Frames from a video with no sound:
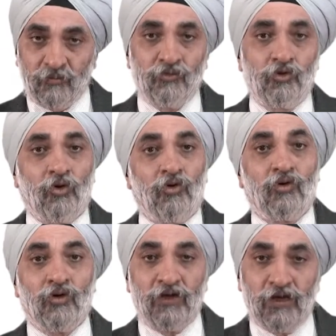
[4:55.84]
though
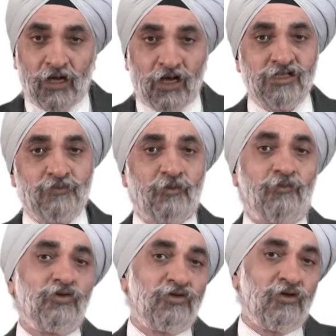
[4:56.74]
a large
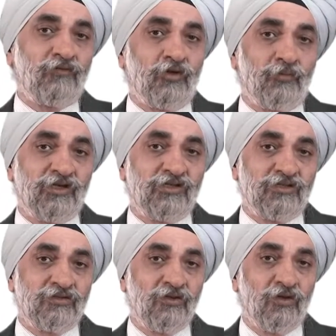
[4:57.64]
proportion of your
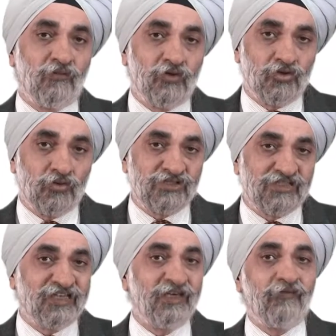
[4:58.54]
patients would show
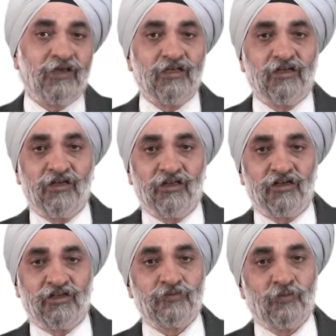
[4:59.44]
significant
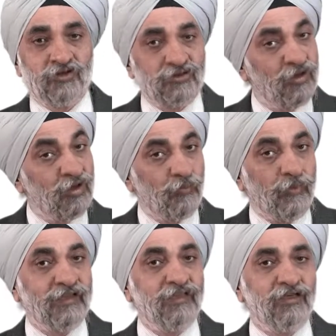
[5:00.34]
clinical response
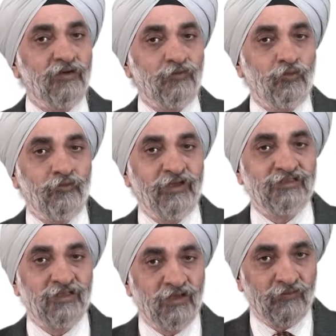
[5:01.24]
by the end of 2
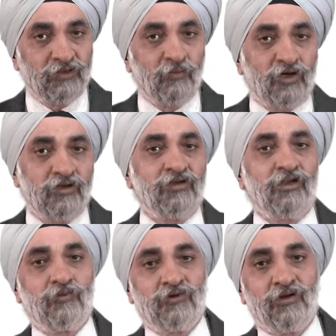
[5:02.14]
weeks with modern
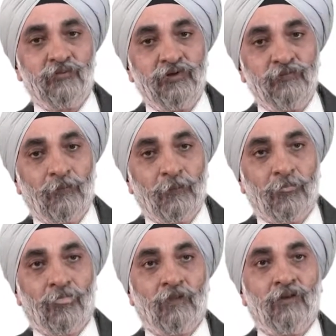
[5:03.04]
chemotherapy.
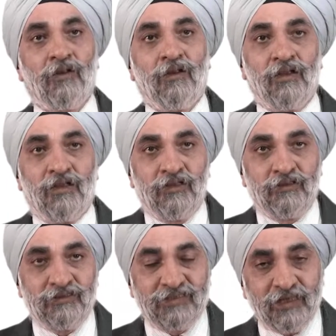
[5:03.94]

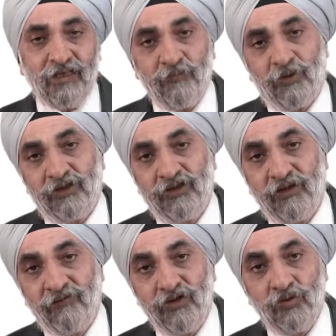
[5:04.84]
The second important
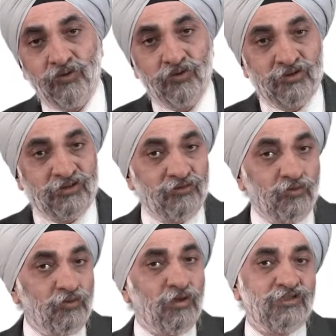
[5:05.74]
thing when you
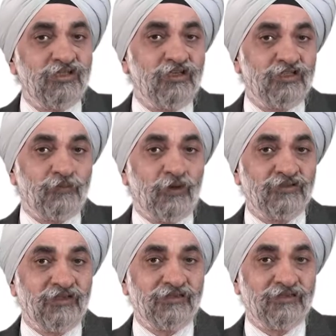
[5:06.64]
do not see
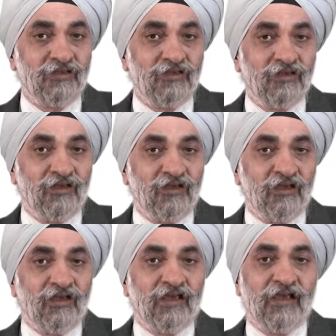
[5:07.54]
response is,
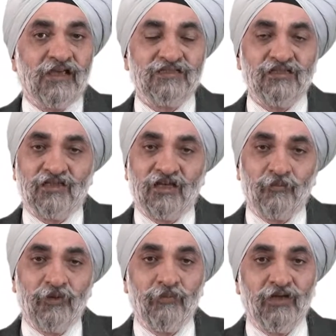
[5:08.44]
has the
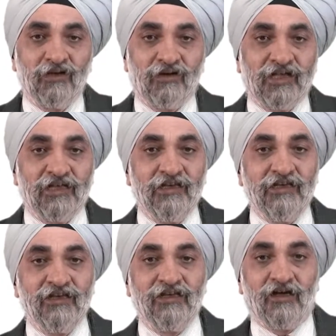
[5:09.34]
therapy been
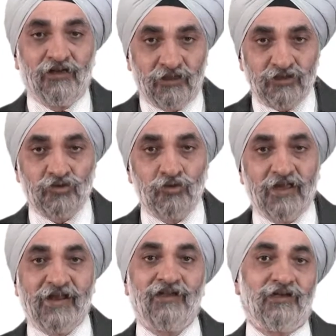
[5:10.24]
rightly understood
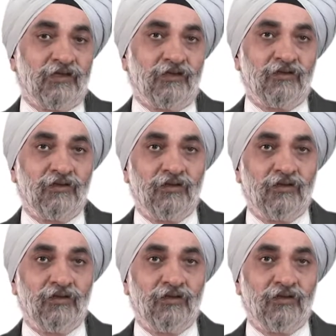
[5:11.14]
and taken?